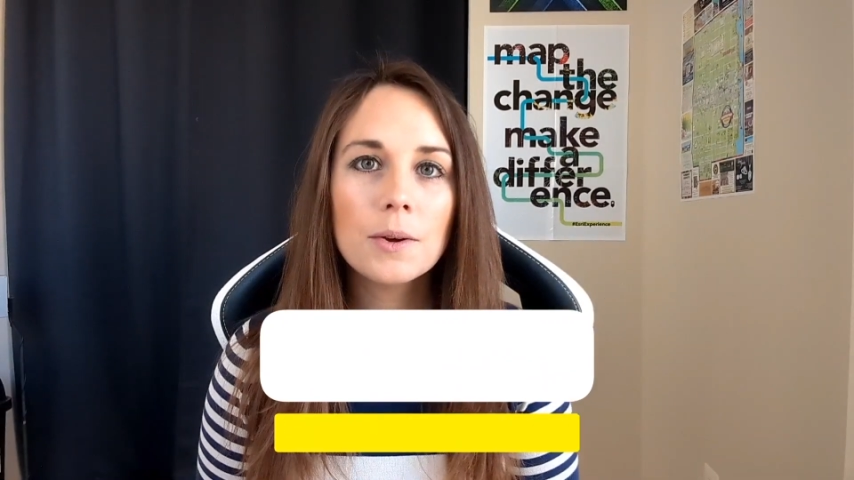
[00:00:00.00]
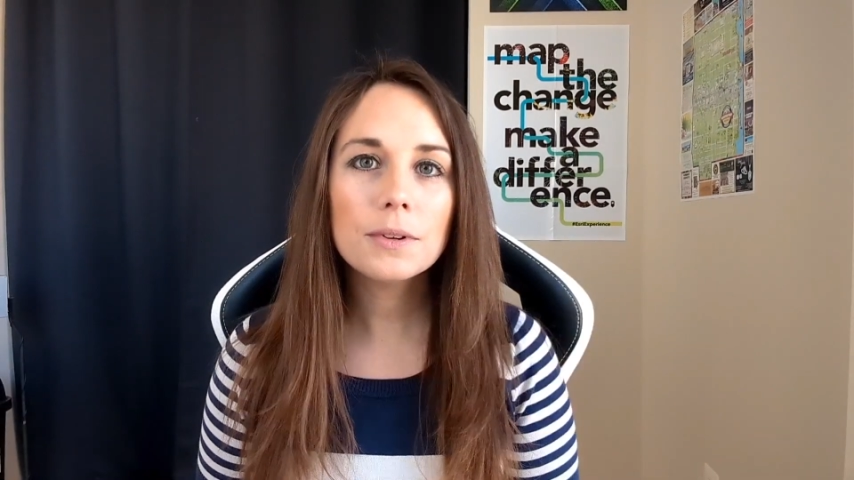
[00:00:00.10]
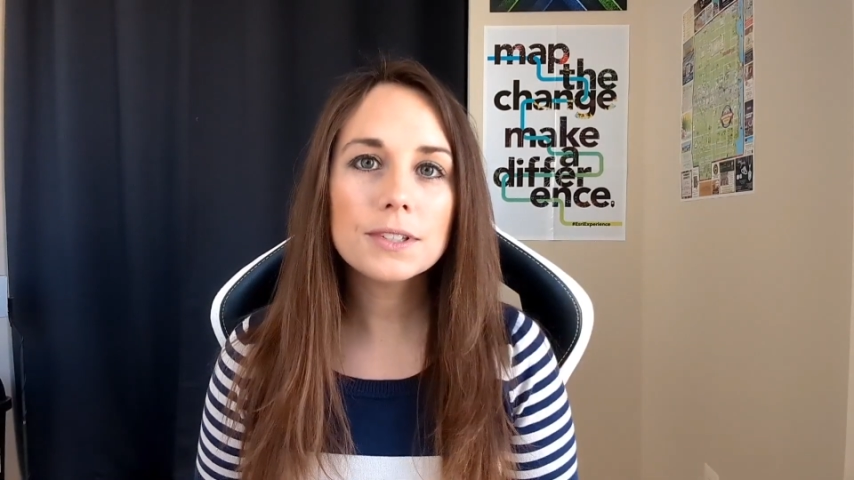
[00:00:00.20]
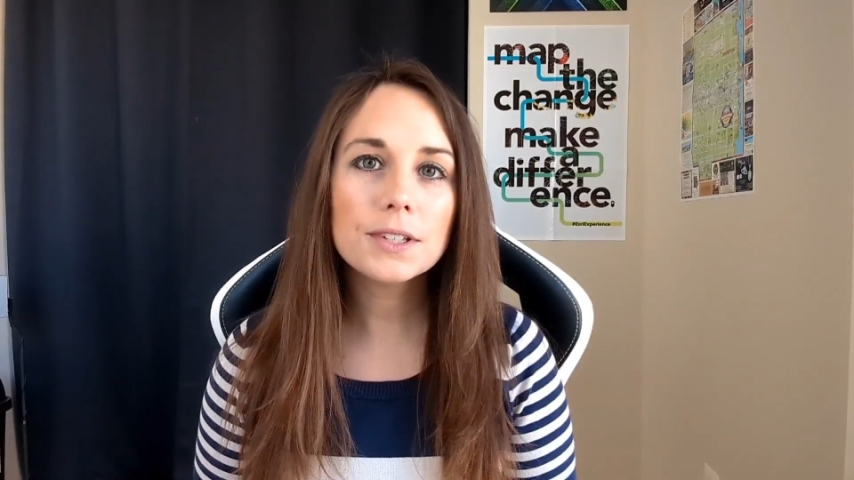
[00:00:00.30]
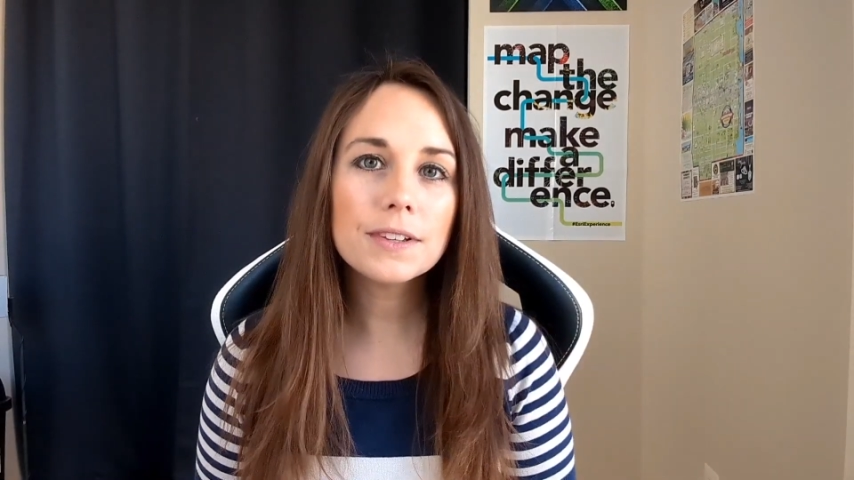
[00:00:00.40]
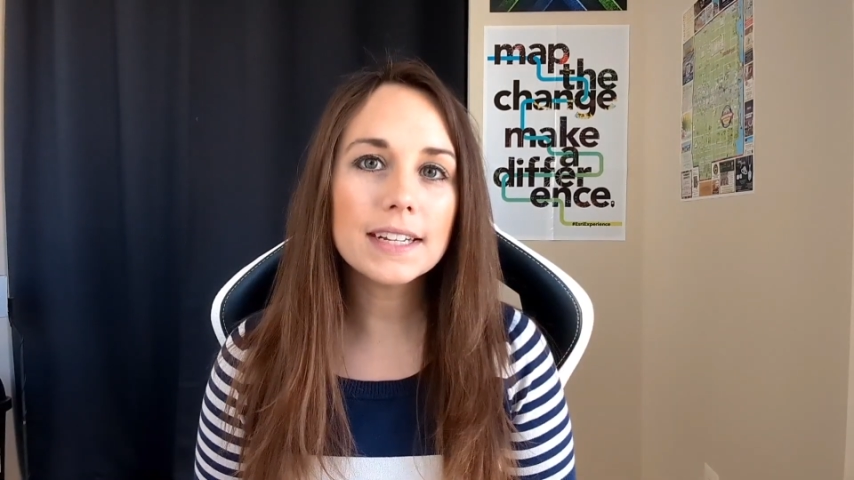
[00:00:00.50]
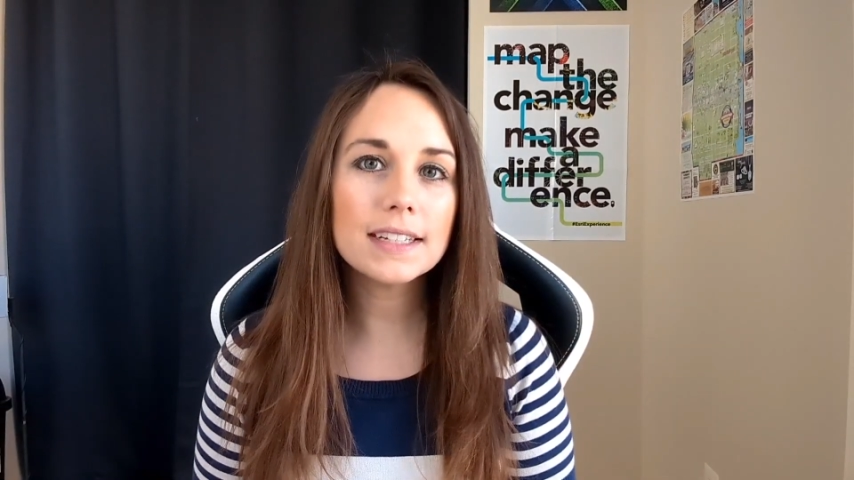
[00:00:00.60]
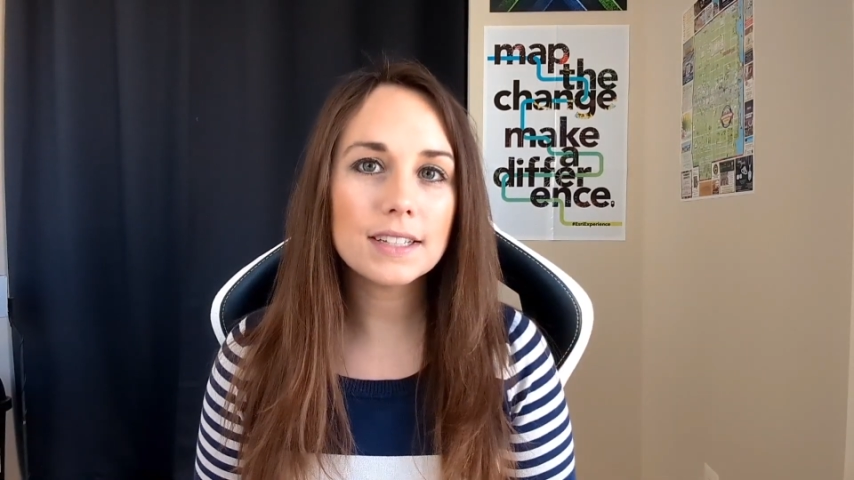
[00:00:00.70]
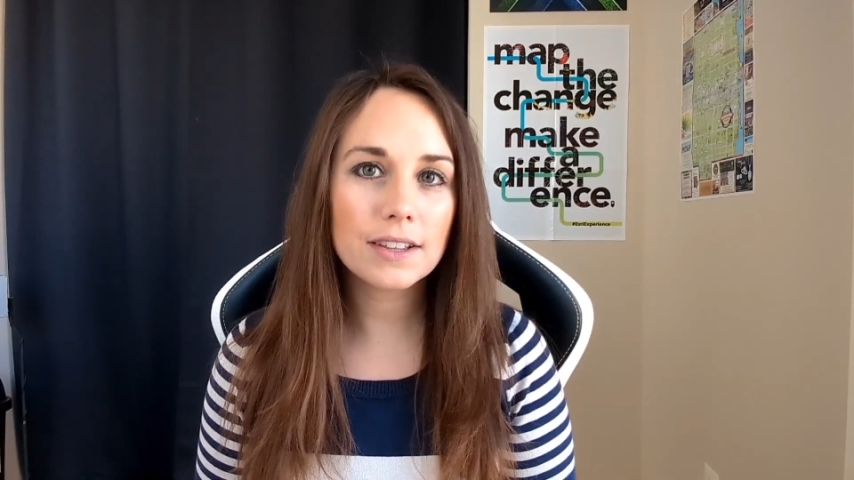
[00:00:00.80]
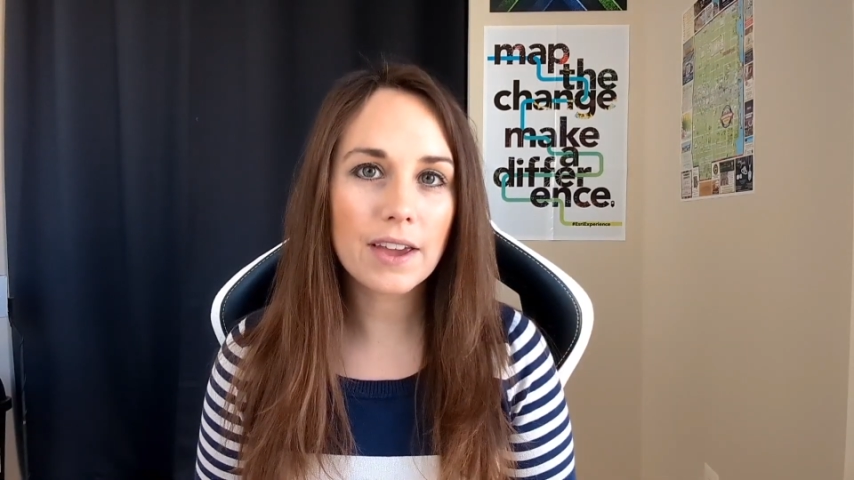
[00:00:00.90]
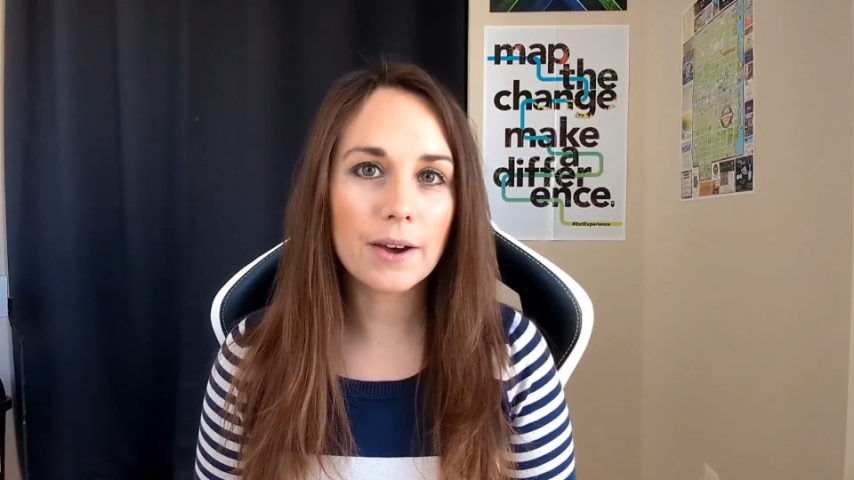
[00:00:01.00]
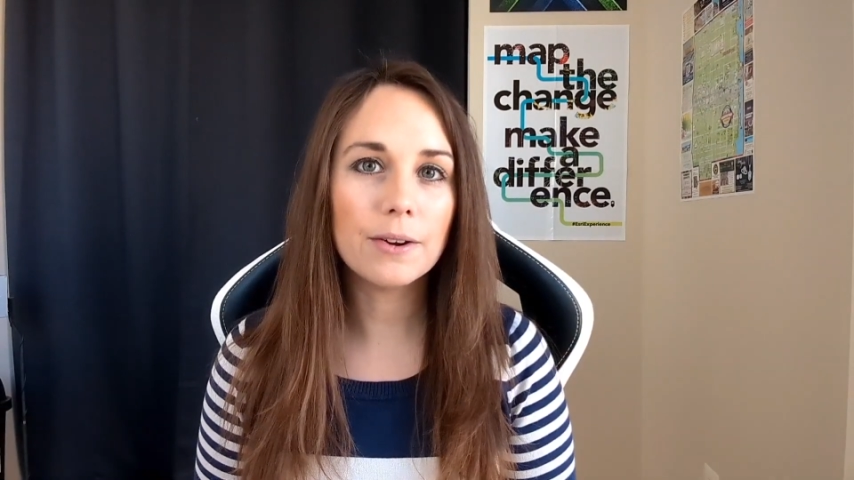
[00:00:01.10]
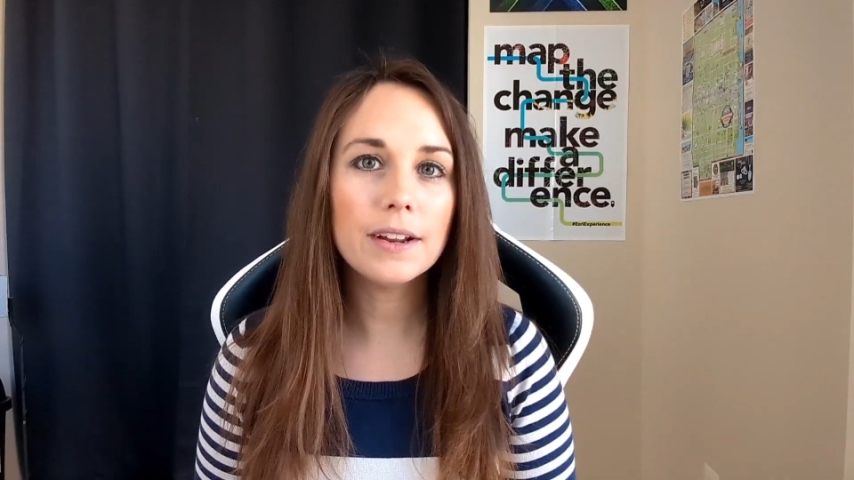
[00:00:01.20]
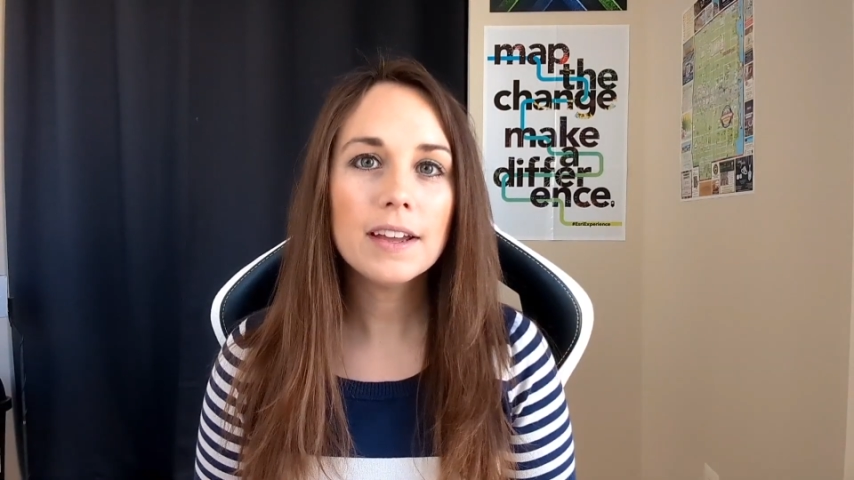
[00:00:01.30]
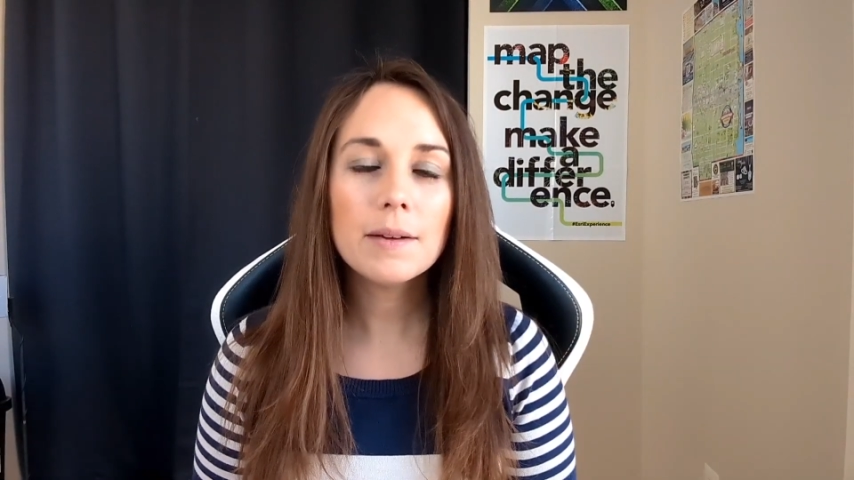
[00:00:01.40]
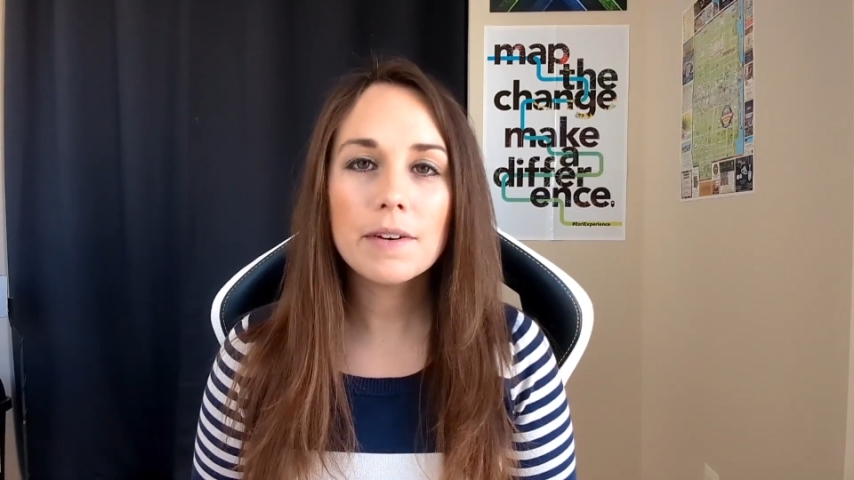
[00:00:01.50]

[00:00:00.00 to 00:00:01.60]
We'll soon get into the code,